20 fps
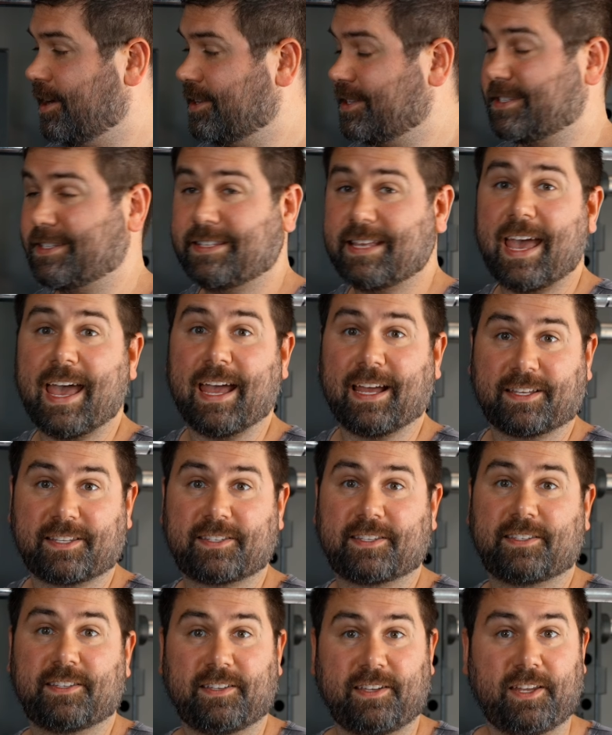
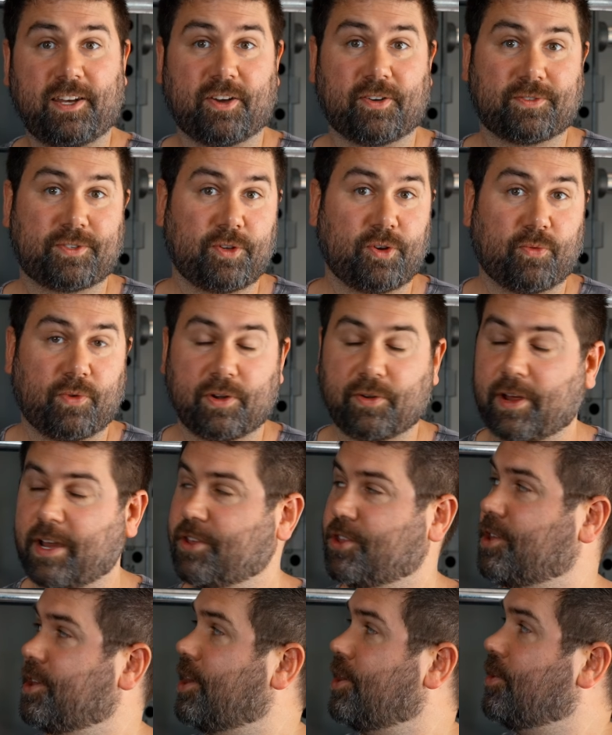stacks, 2-to-1
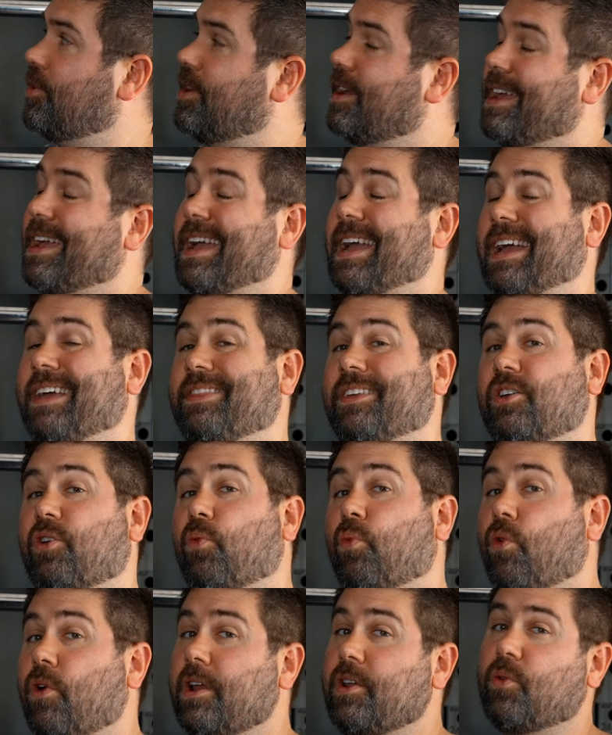ratio, and then a
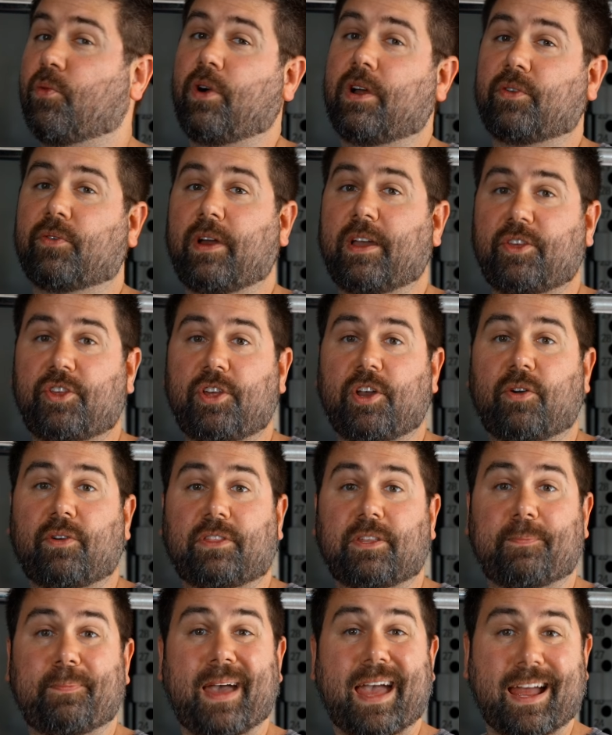1-to-1 ratio
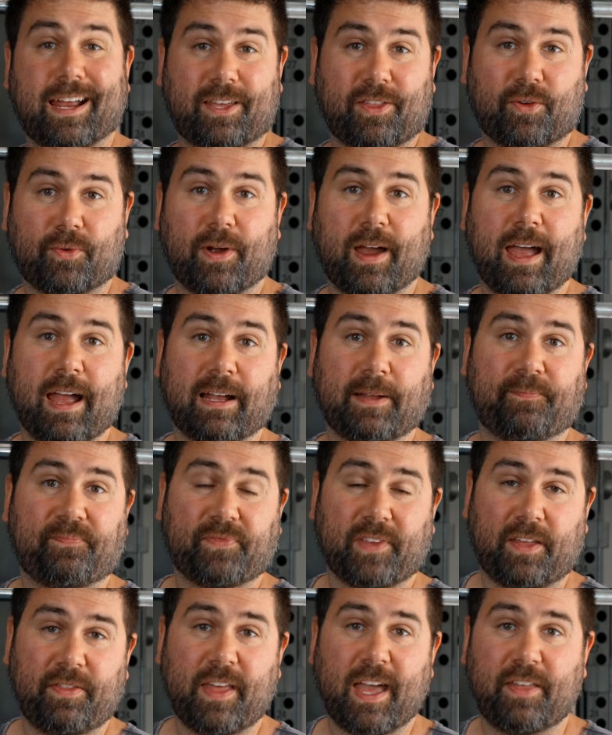at the back of the rack,
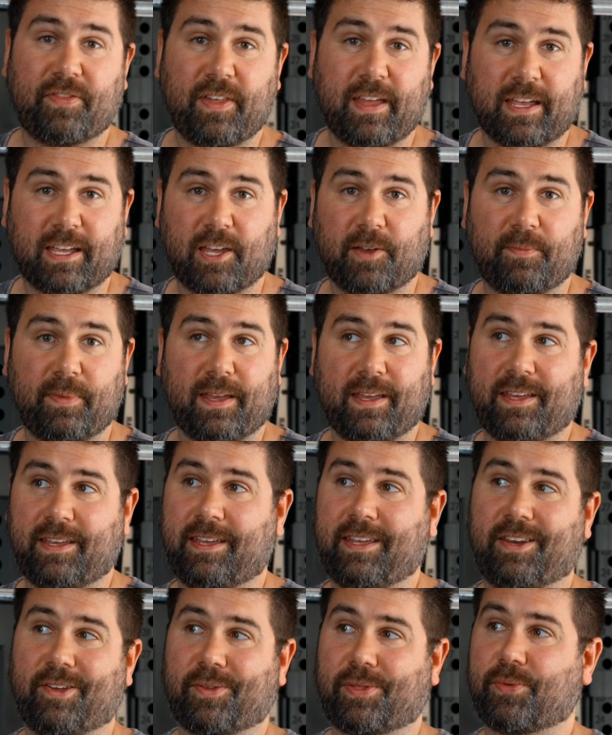and that thing could be
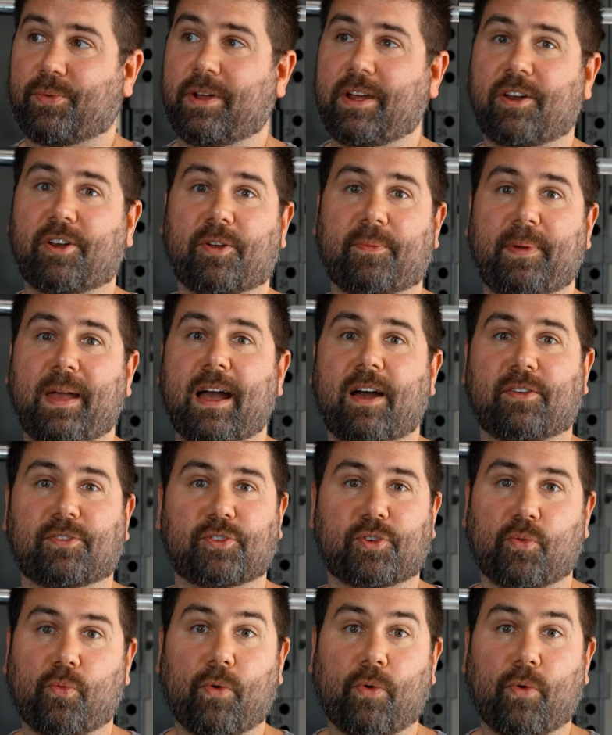300 pounds or